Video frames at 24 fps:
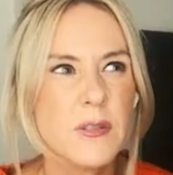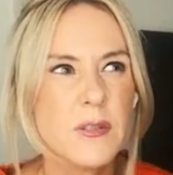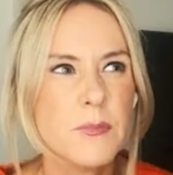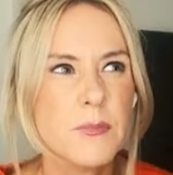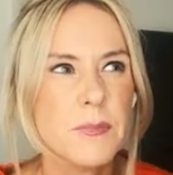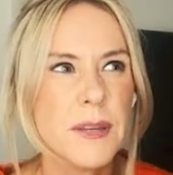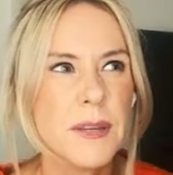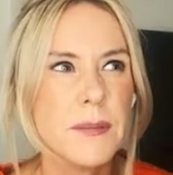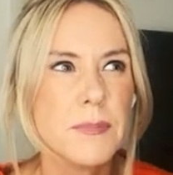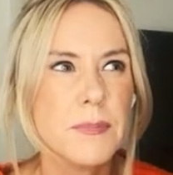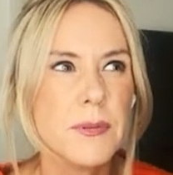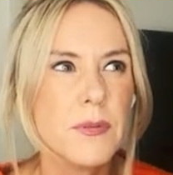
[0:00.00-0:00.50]

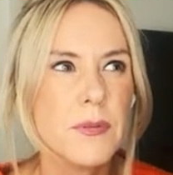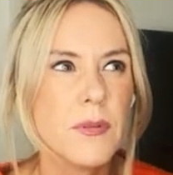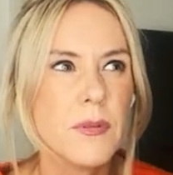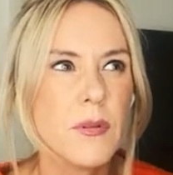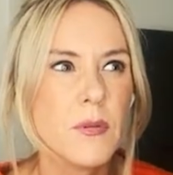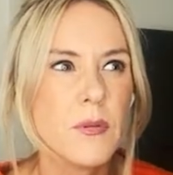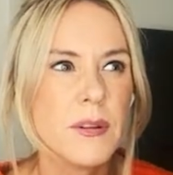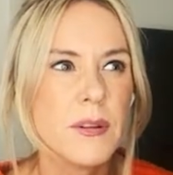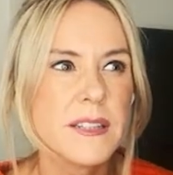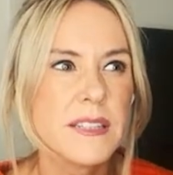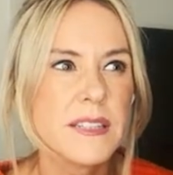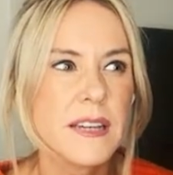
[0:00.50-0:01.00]
people
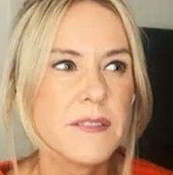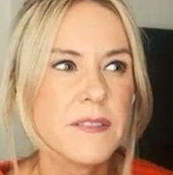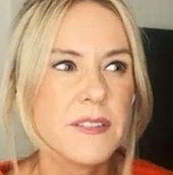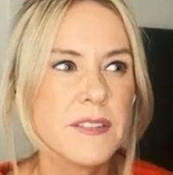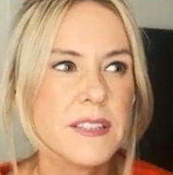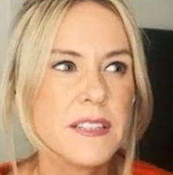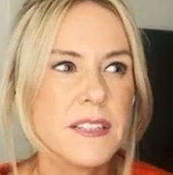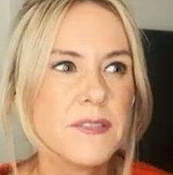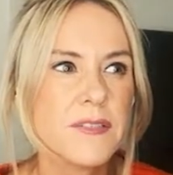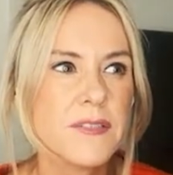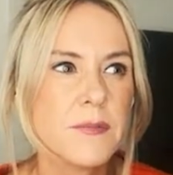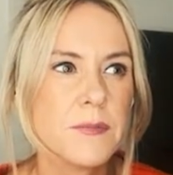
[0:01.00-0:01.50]
always have a
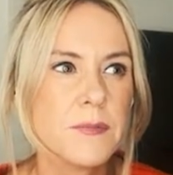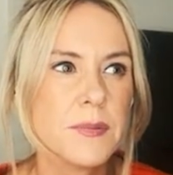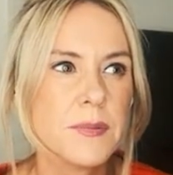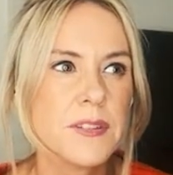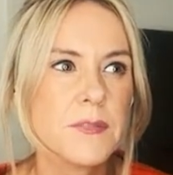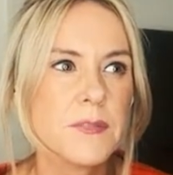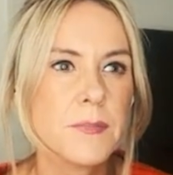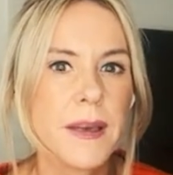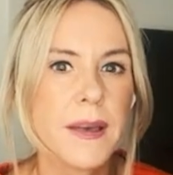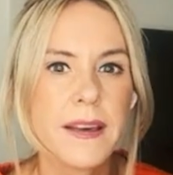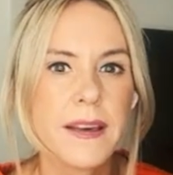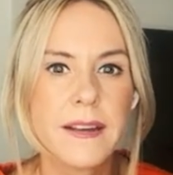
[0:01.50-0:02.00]
different
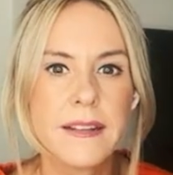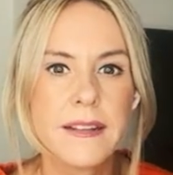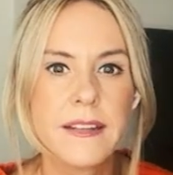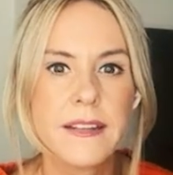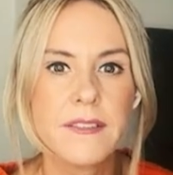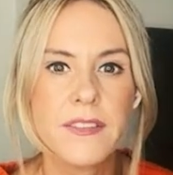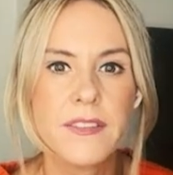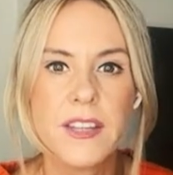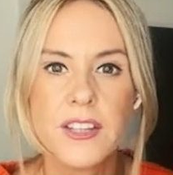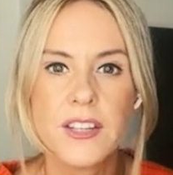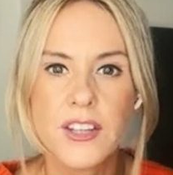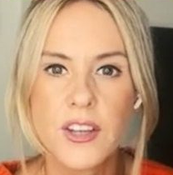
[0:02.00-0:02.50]
perspective
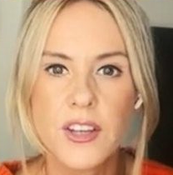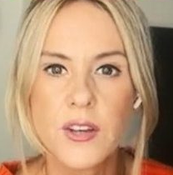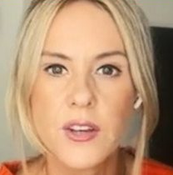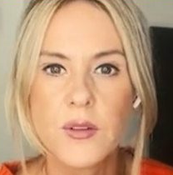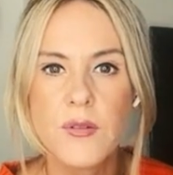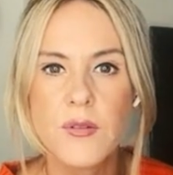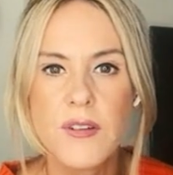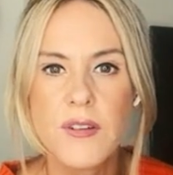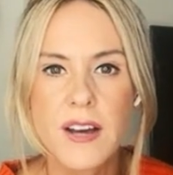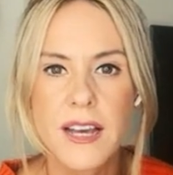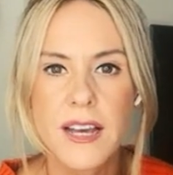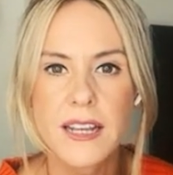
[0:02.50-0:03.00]
than
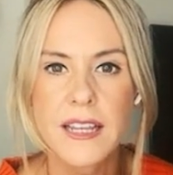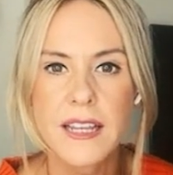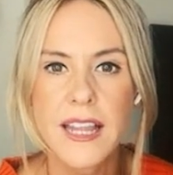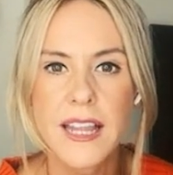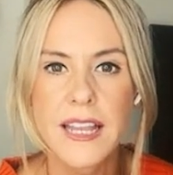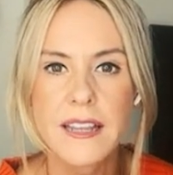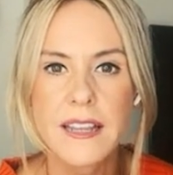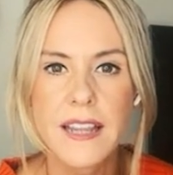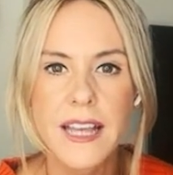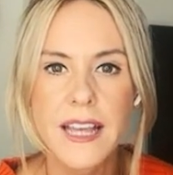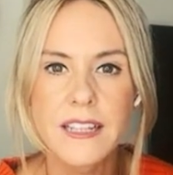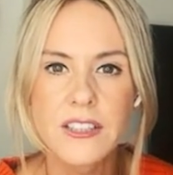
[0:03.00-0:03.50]
you. And
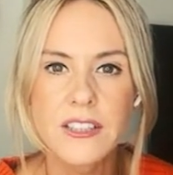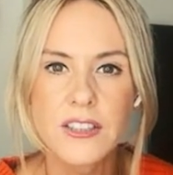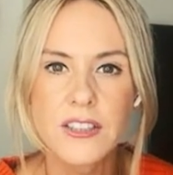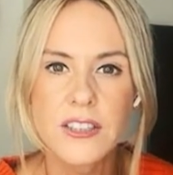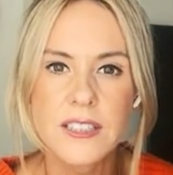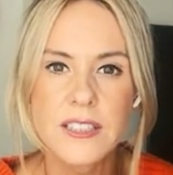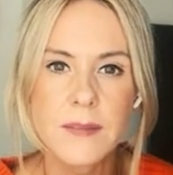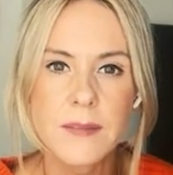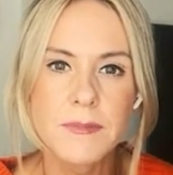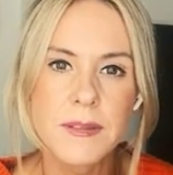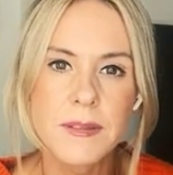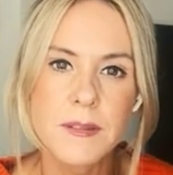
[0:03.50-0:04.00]
then that
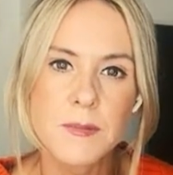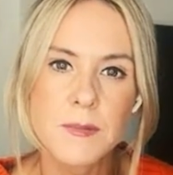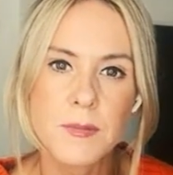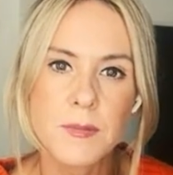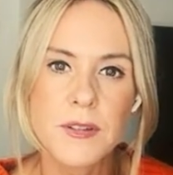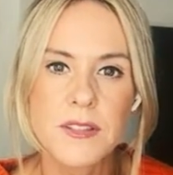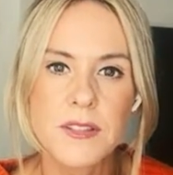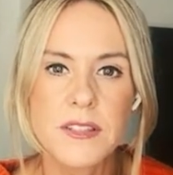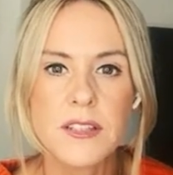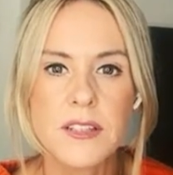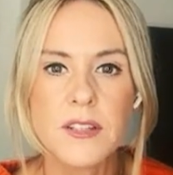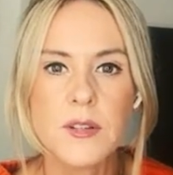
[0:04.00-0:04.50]
sometimes
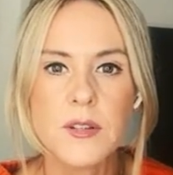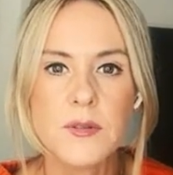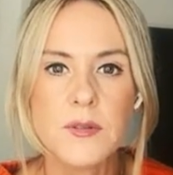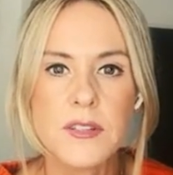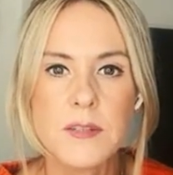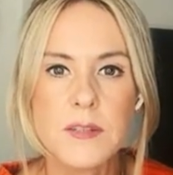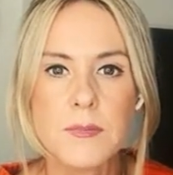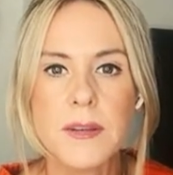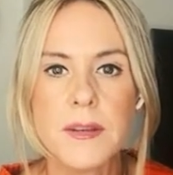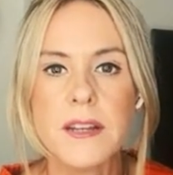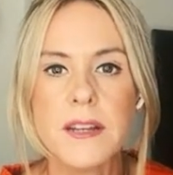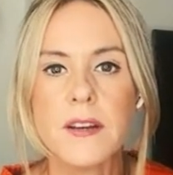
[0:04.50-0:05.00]
puts a new
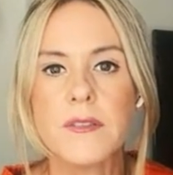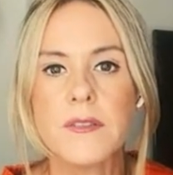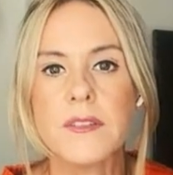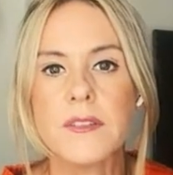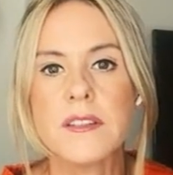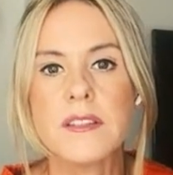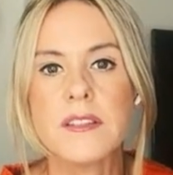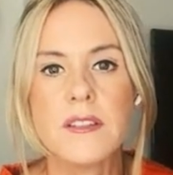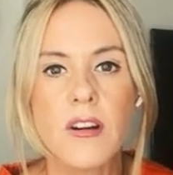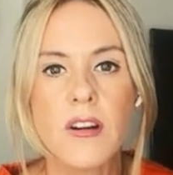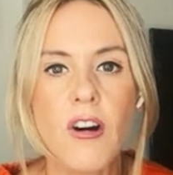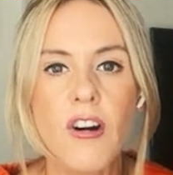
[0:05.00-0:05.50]
spin on the
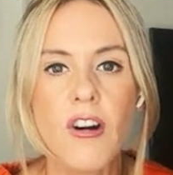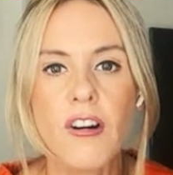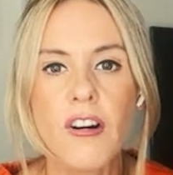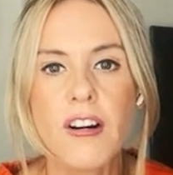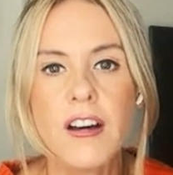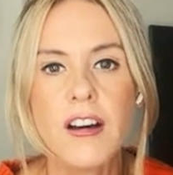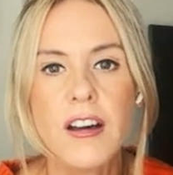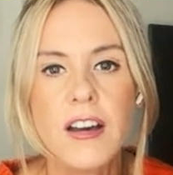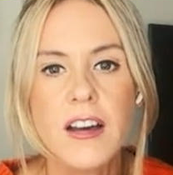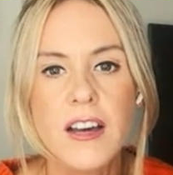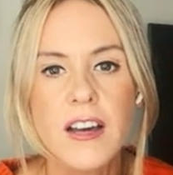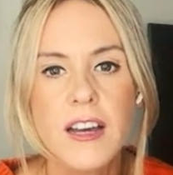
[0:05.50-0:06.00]
song
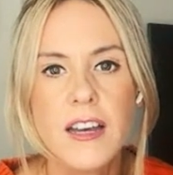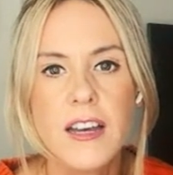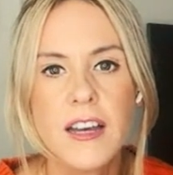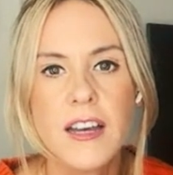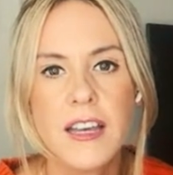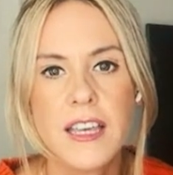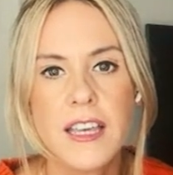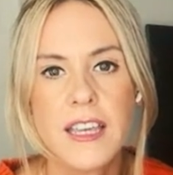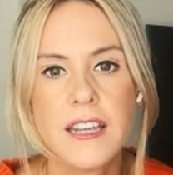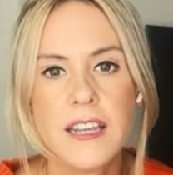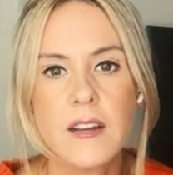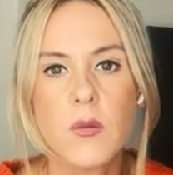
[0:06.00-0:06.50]

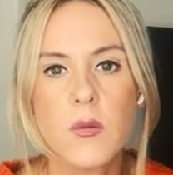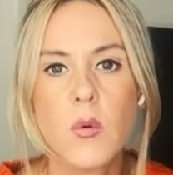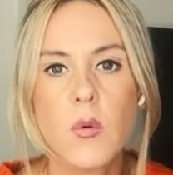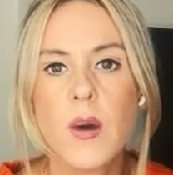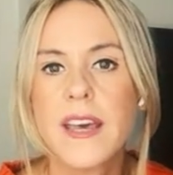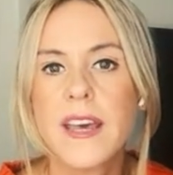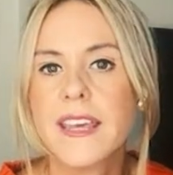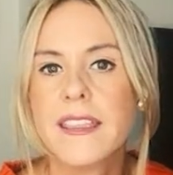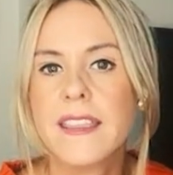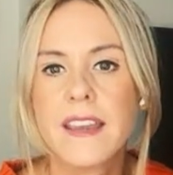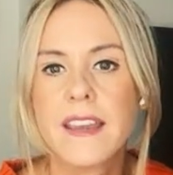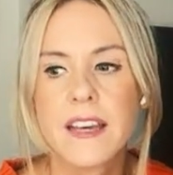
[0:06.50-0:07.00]
in a
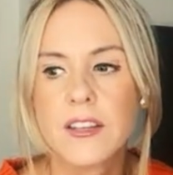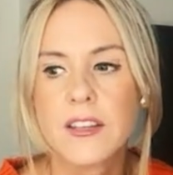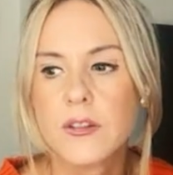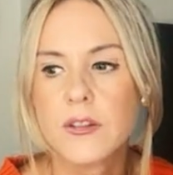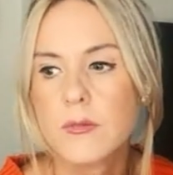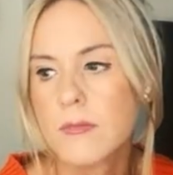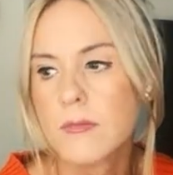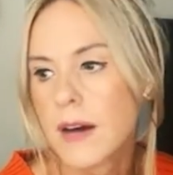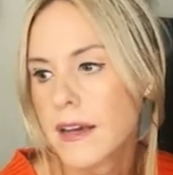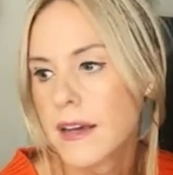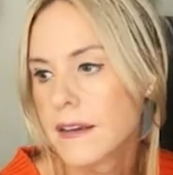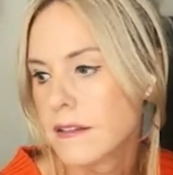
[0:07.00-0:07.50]
way that you
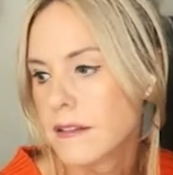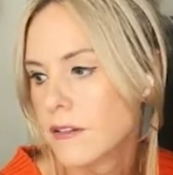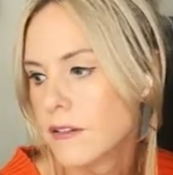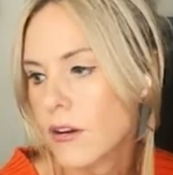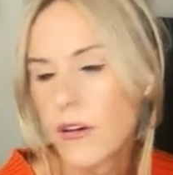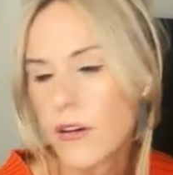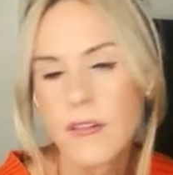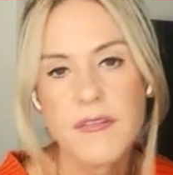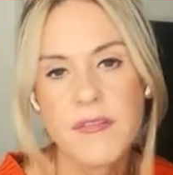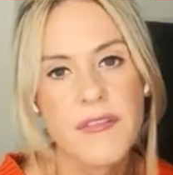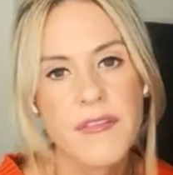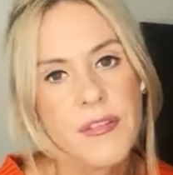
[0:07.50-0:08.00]
might not
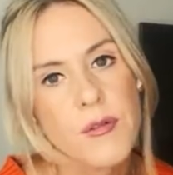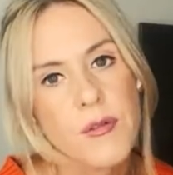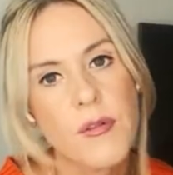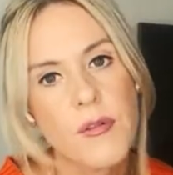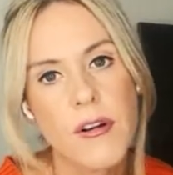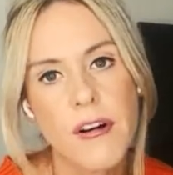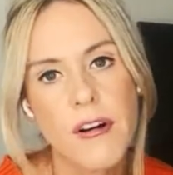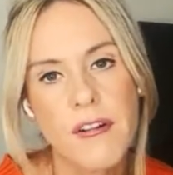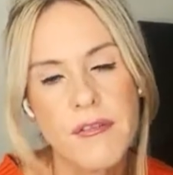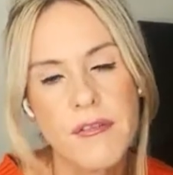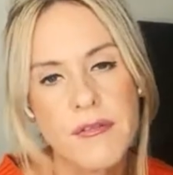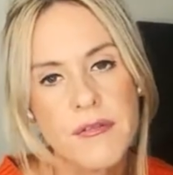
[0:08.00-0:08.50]
have thought
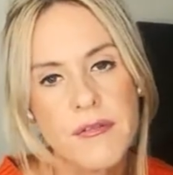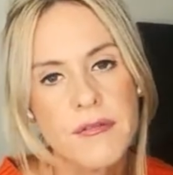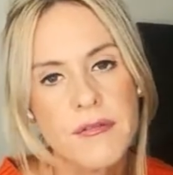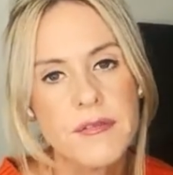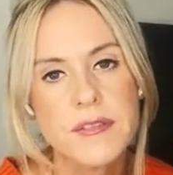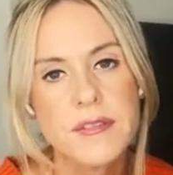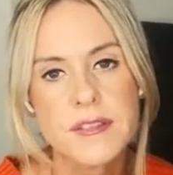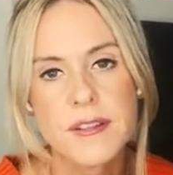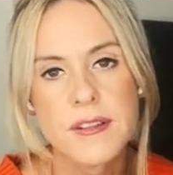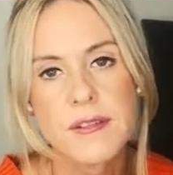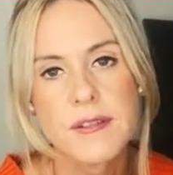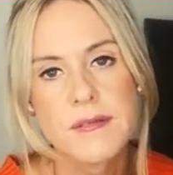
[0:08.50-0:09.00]
of.
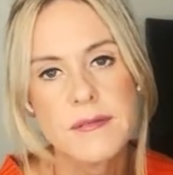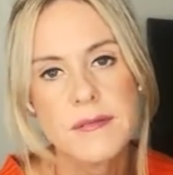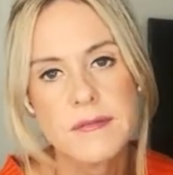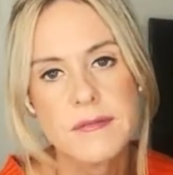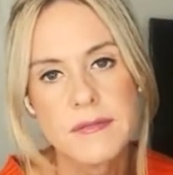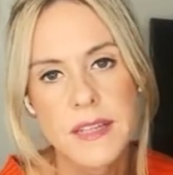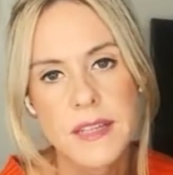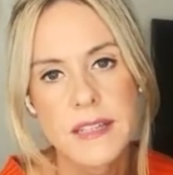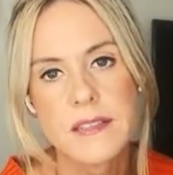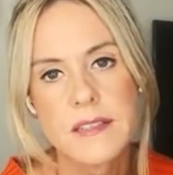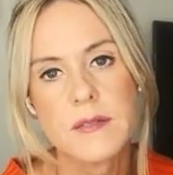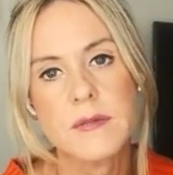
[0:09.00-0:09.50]
So
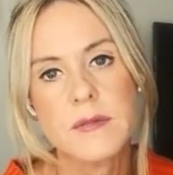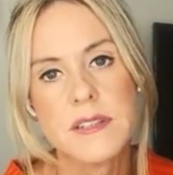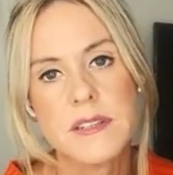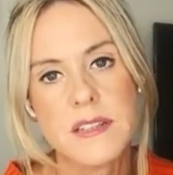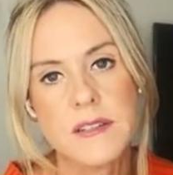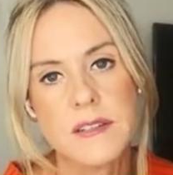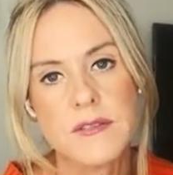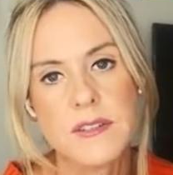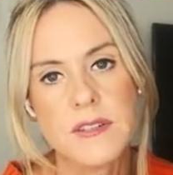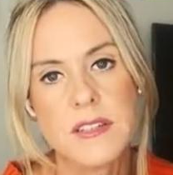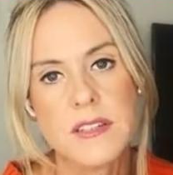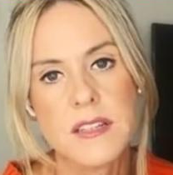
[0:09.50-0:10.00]
that's always
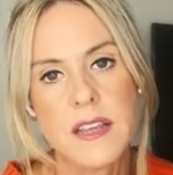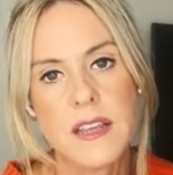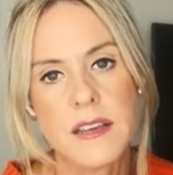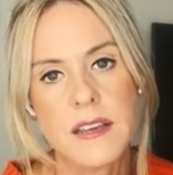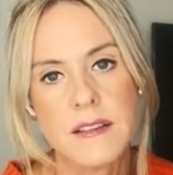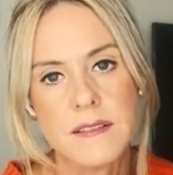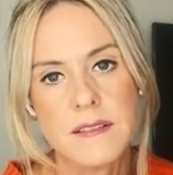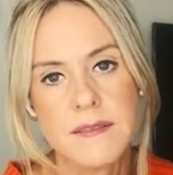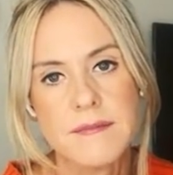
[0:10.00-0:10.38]
interesting.